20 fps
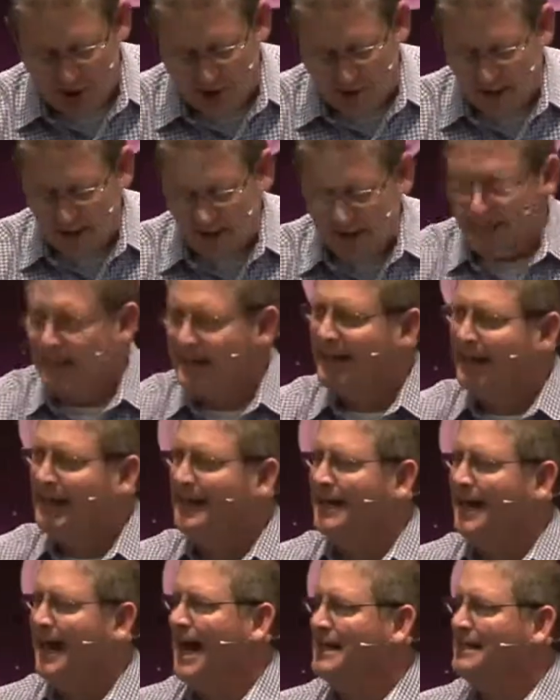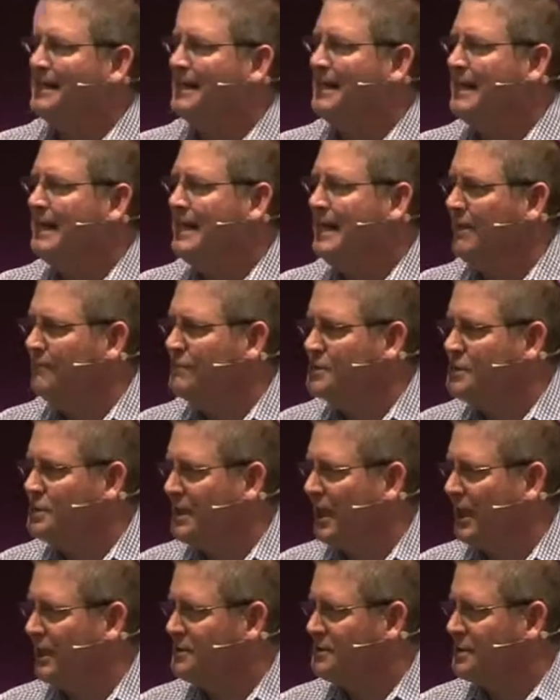along God
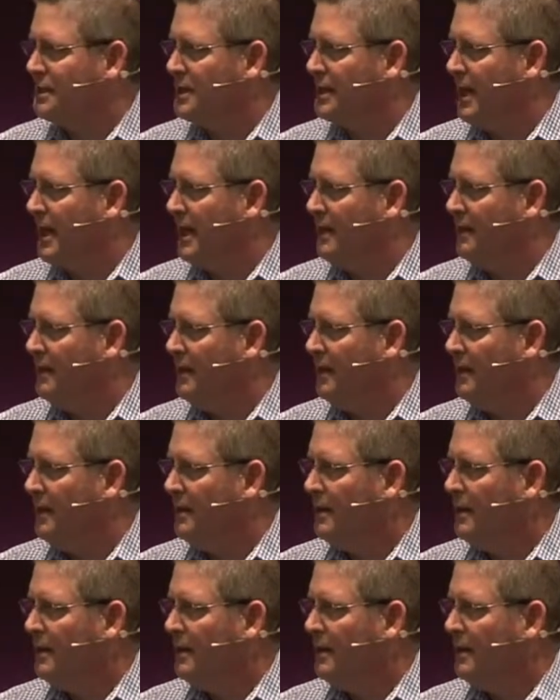gives us then